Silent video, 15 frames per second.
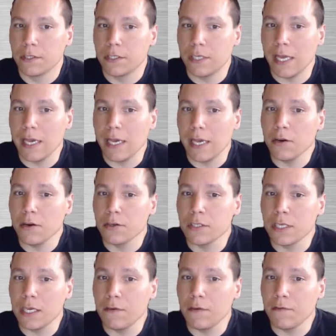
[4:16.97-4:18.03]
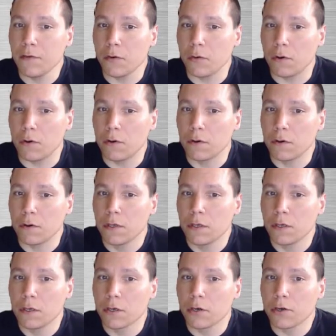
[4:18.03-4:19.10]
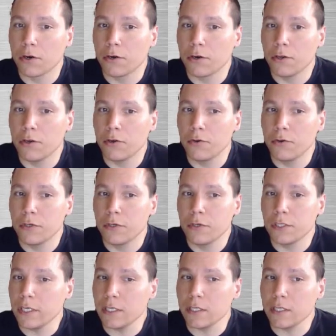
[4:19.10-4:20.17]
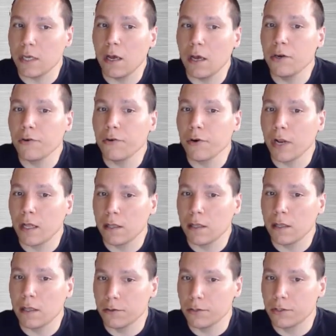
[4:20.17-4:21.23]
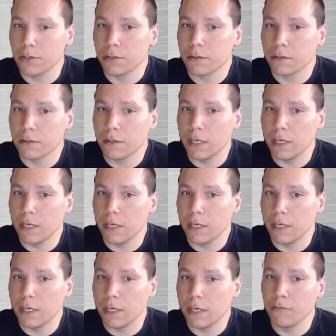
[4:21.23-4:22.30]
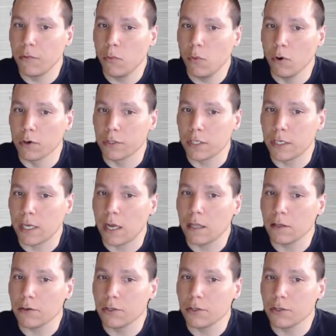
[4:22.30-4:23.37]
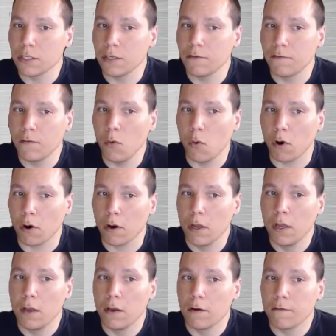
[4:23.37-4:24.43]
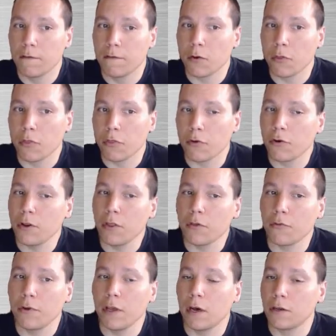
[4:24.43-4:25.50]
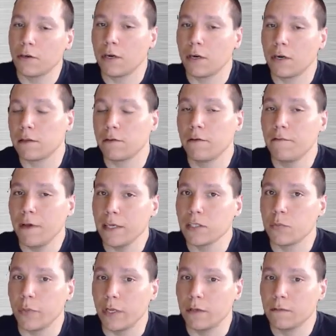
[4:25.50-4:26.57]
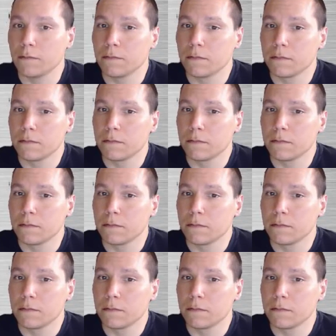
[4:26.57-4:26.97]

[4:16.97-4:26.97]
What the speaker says: staking your TFuel could earn you $600 in yearly rewards, $1.64 for your $3,300 investment.